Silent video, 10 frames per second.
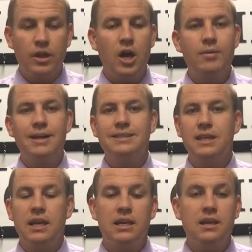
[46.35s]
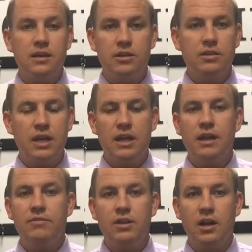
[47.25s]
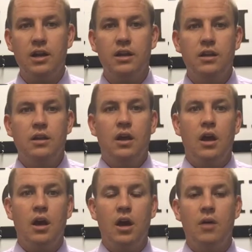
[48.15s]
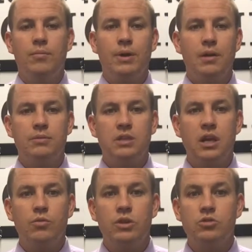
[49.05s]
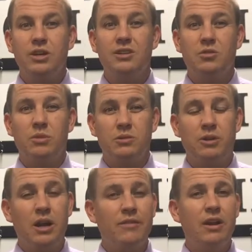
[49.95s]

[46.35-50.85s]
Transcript: Now, I'm not saying you can't have dairy, um, but I'm saying we drink a tremendous amount.